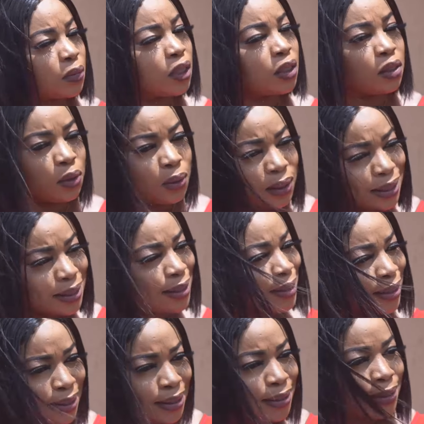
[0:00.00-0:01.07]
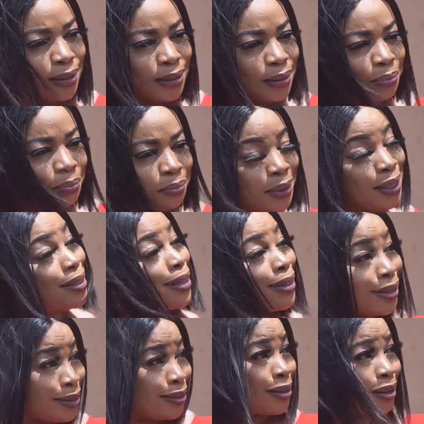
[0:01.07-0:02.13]
As long as it's decent, please, can I
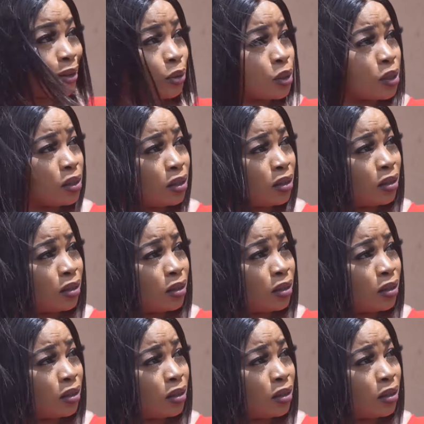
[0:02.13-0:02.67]
see the house?